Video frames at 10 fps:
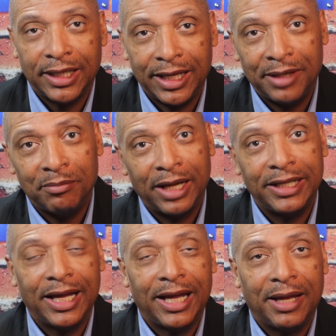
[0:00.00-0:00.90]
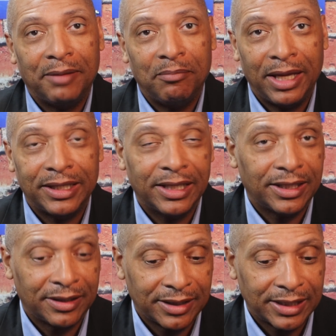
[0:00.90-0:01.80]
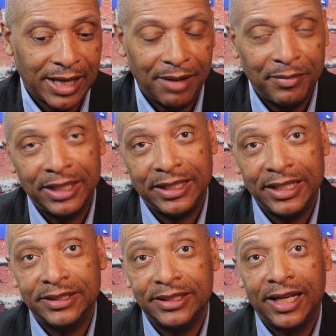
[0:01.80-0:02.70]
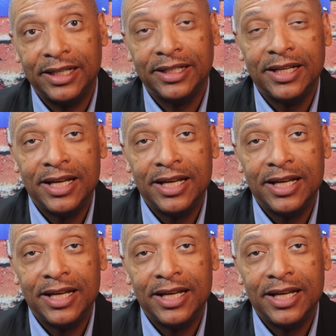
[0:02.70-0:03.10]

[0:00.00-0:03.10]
and Mike made the comment, he said,